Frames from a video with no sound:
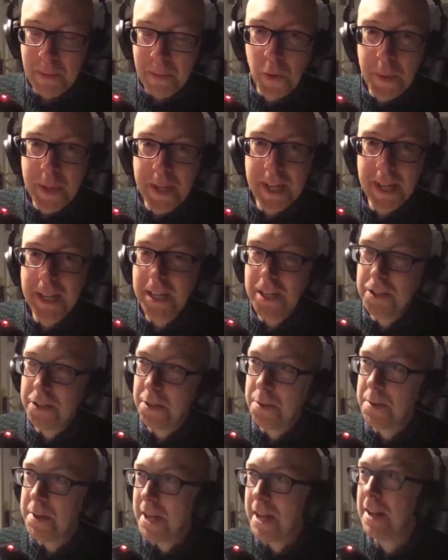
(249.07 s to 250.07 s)
we get into
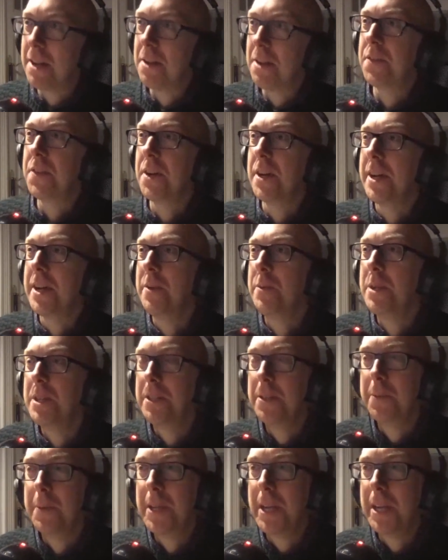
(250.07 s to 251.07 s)
Netlify,
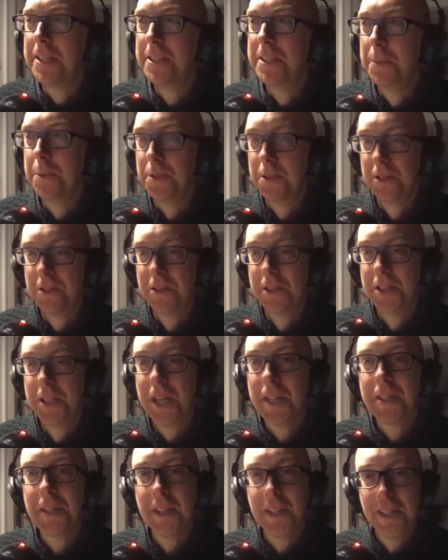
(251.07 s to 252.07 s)
we actually were just
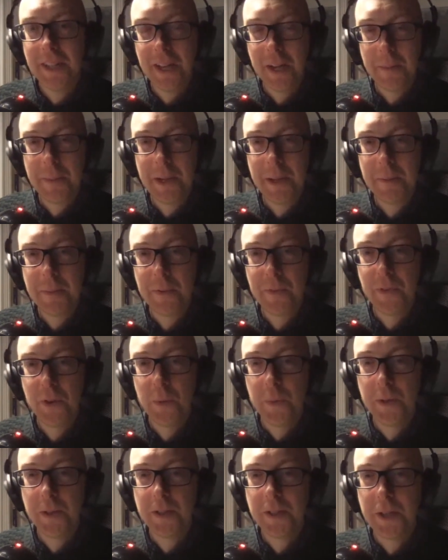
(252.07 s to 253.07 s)
chatting a little bit before
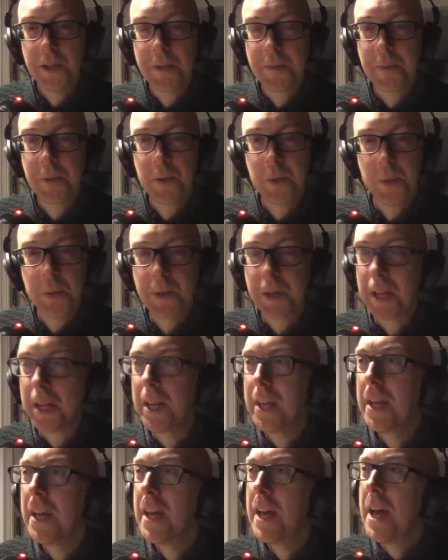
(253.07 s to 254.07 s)
we started recording
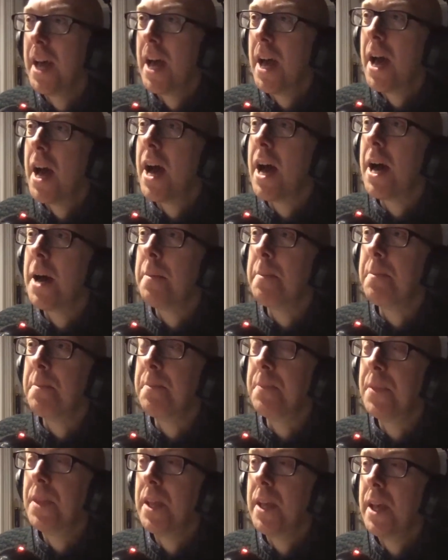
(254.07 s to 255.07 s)

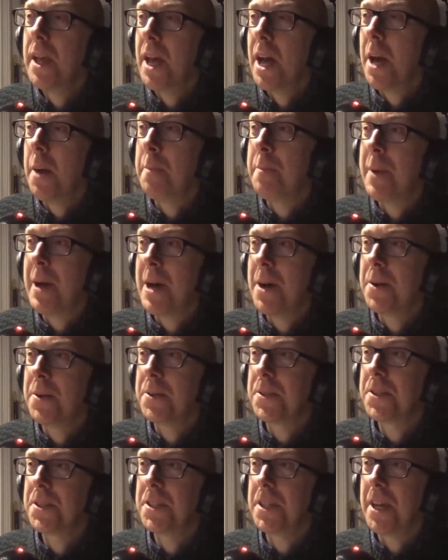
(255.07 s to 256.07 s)

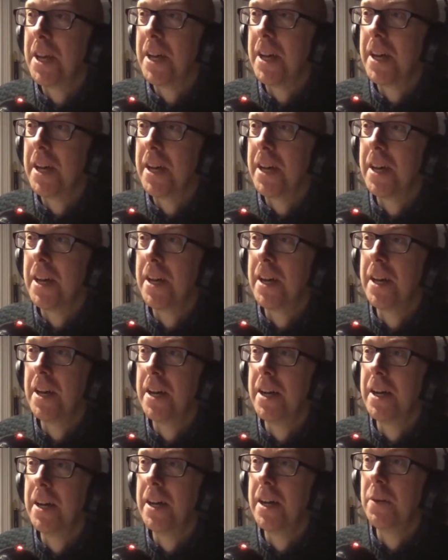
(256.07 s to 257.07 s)
about
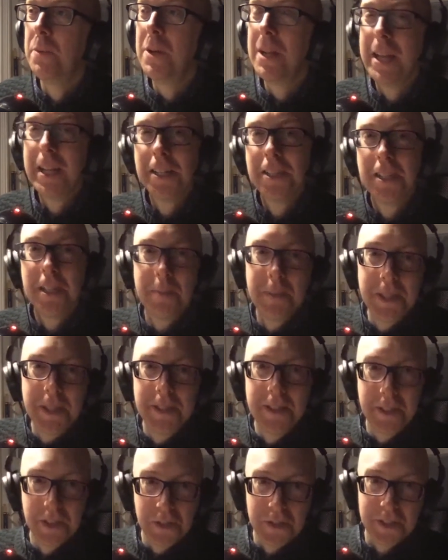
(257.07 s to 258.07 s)
this is
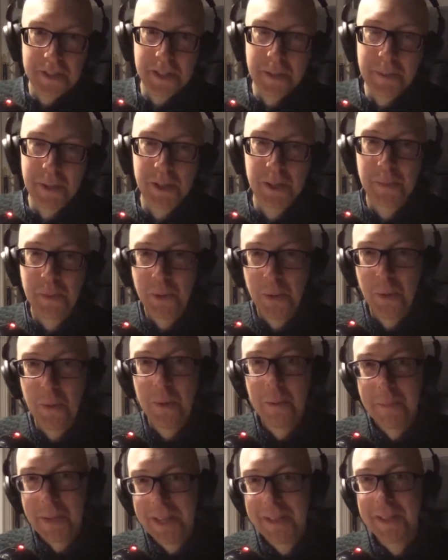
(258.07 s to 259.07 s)
interesting because we're all
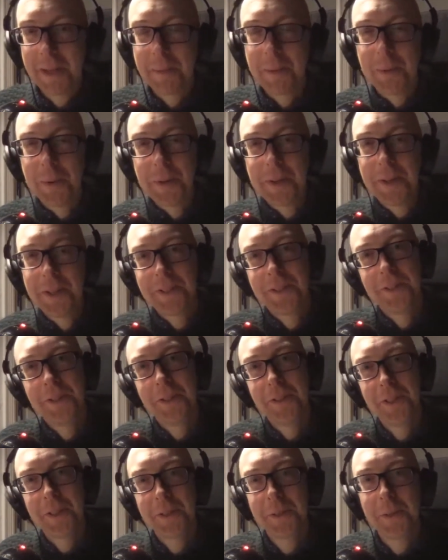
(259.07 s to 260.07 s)
meetup organizers on
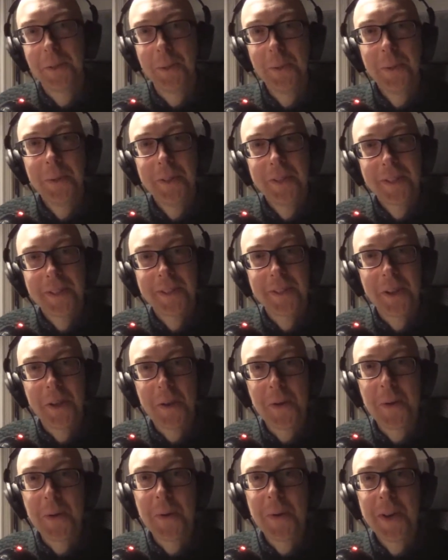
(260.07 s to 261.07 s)
this call.
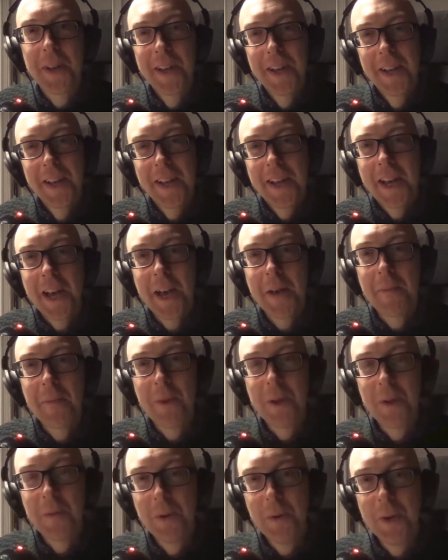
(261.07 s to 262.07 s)
So
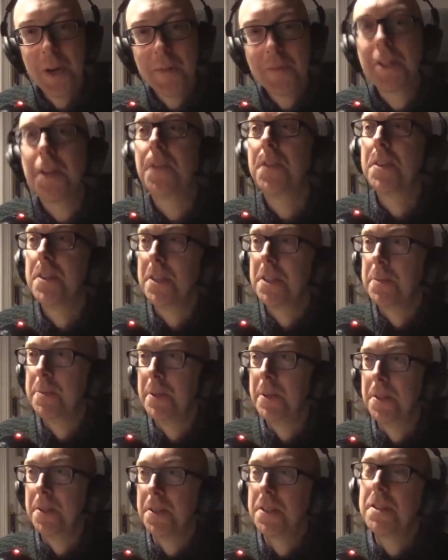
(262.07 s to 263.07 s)
we all have different
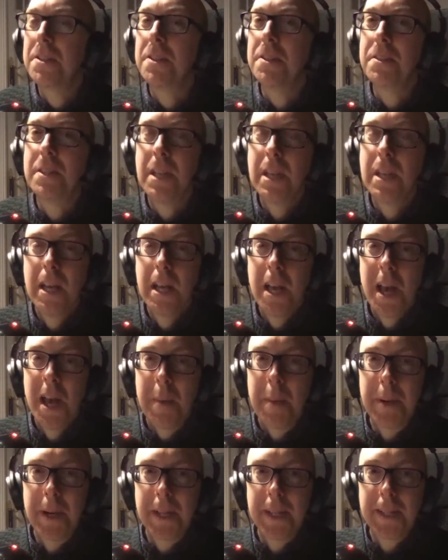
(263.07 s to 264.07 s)
experiences.
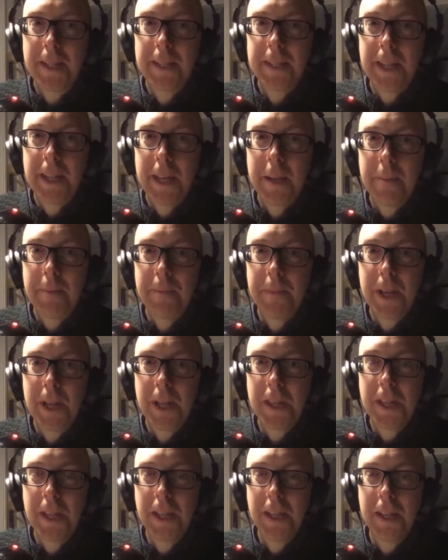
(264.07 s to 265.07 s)
But I
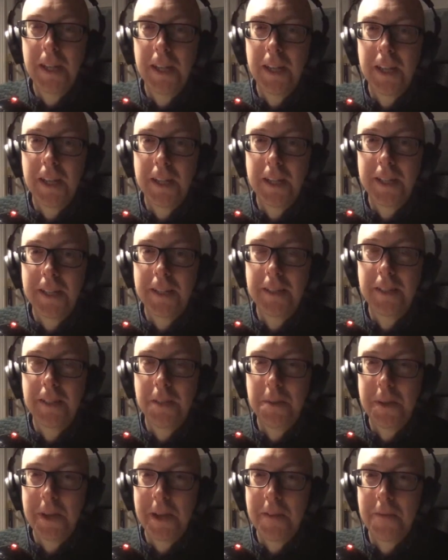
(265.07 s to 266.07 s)
think, Jessica, you
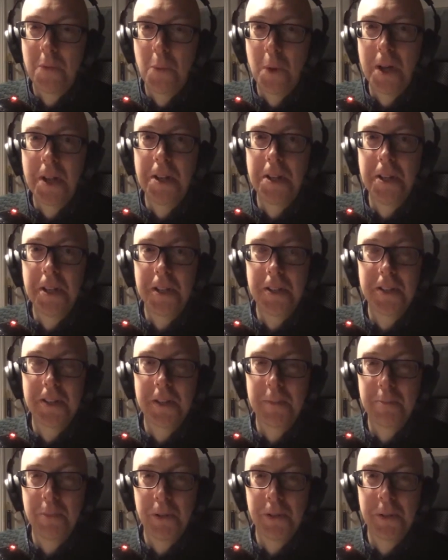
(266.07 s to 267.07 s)
have one that's
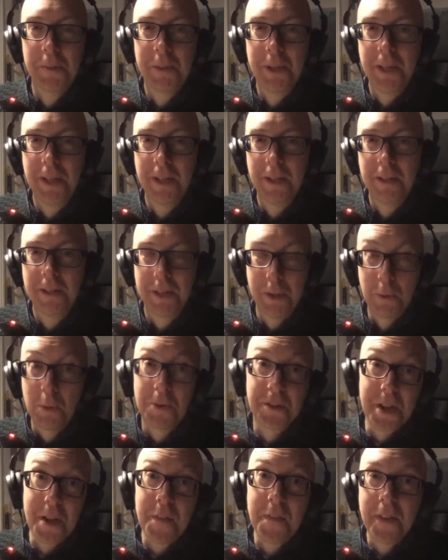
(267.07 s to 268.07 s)

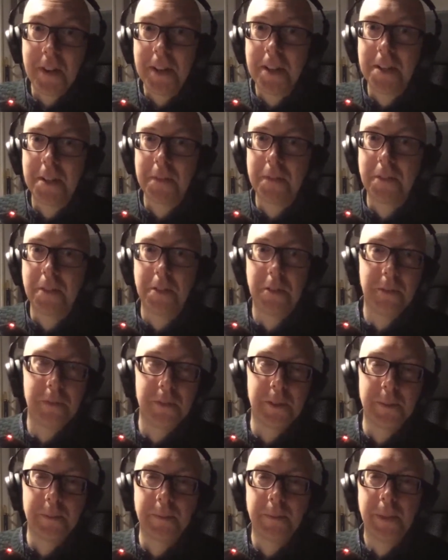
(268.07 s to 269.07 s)
definitely different
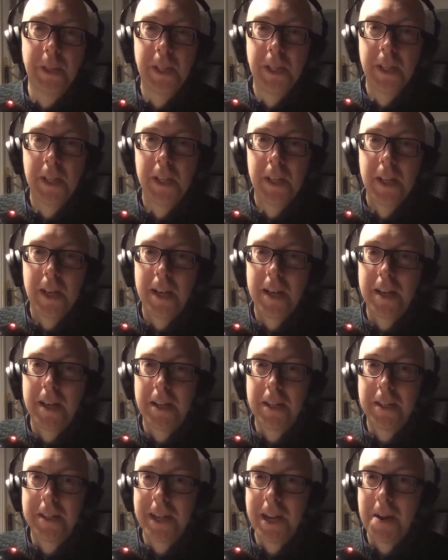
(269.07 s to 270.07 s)
from
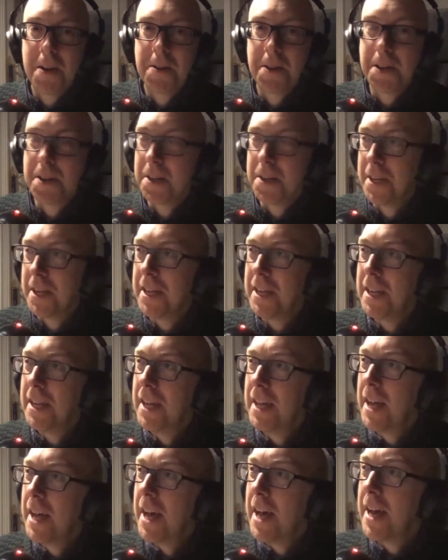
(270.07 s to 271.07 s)
Jared and I,
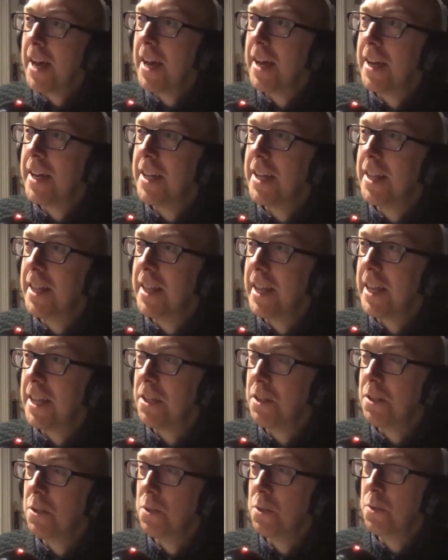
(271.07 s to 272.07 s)
in that
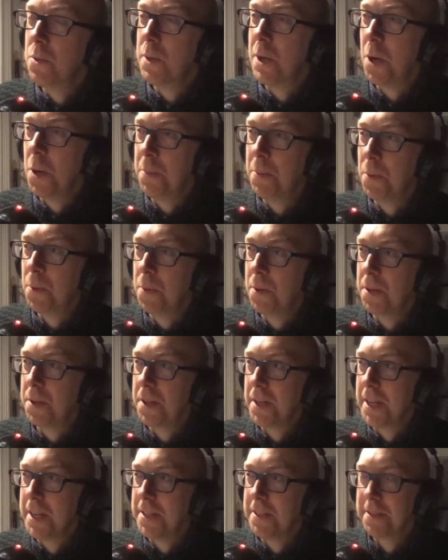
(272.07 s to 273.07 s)
you help
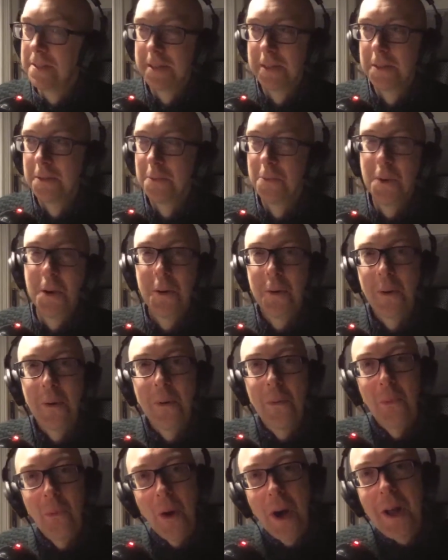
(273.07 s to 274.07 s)
organize,
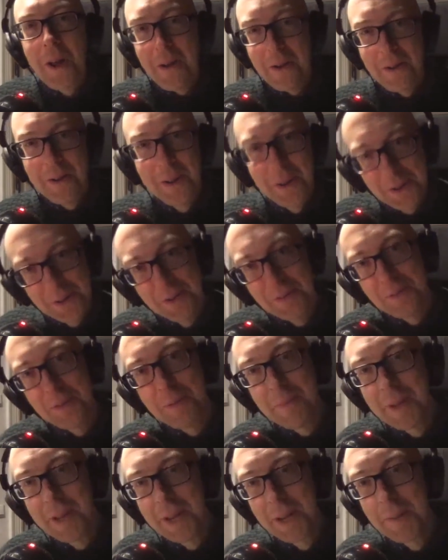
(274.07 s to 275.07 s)
one of the
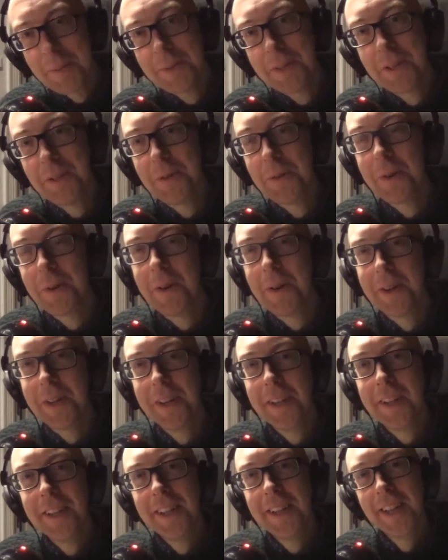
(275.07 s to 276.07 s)
meetups in your area.
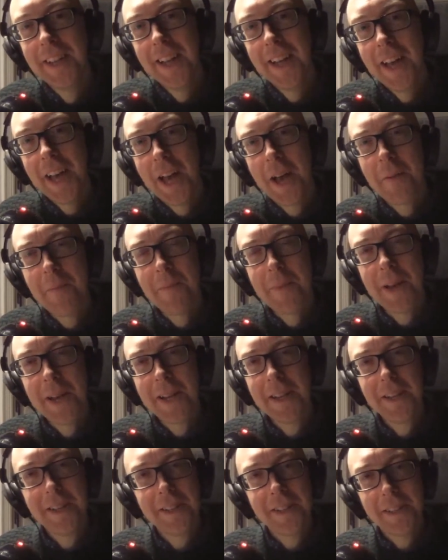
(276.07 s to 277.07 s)

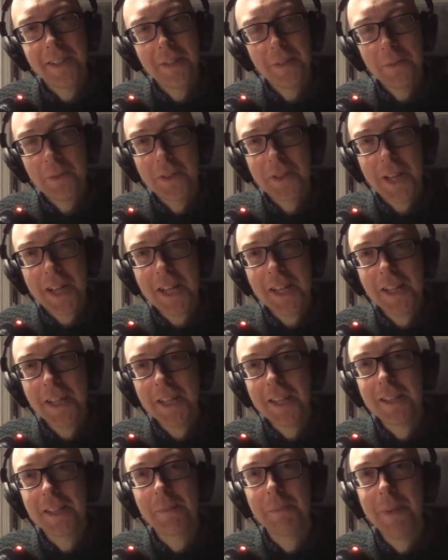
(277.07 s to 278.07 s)
And you were saying that
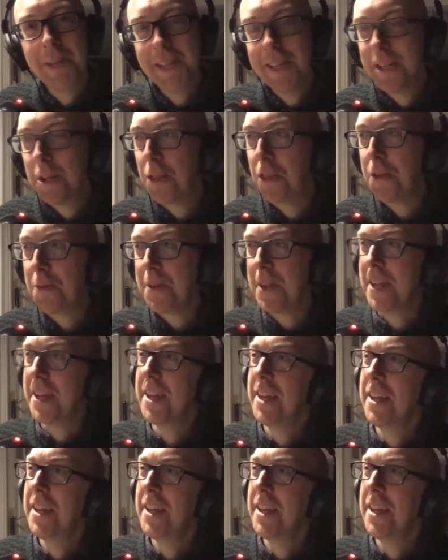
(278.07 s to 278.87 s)
it's split into 3.